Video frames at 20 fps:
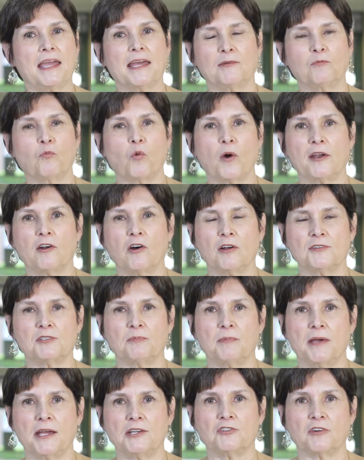and went on
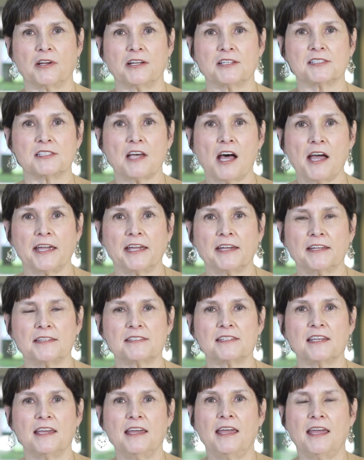to major in
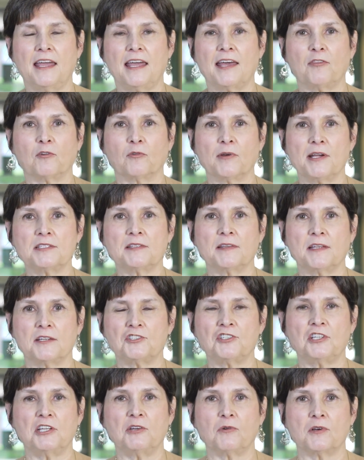science, and the reason that
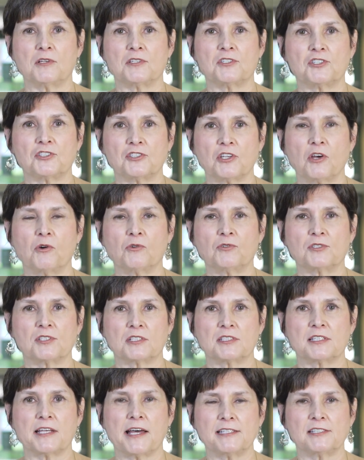she was so
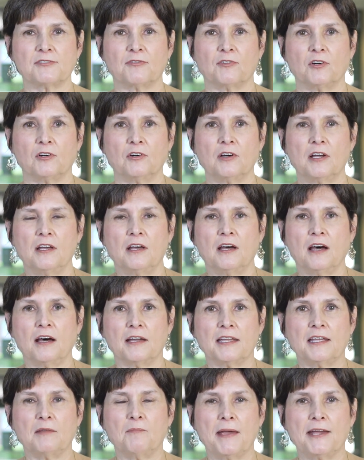successful
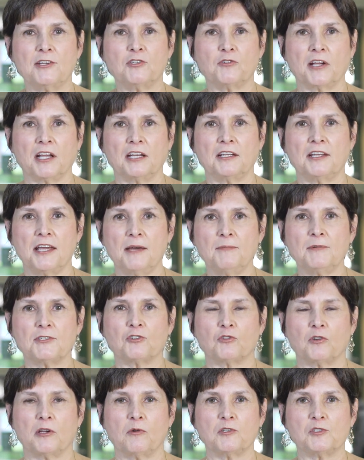in majoring in
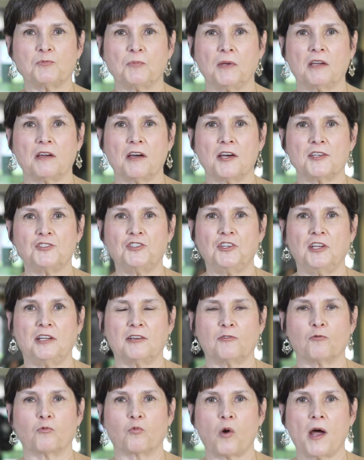chemistry was because she
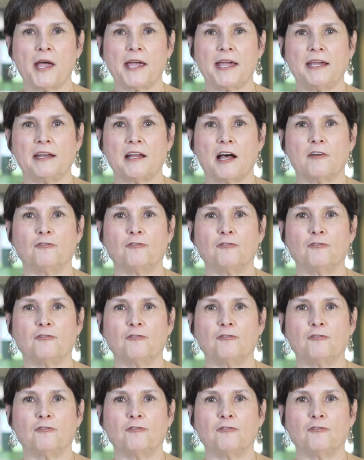could write a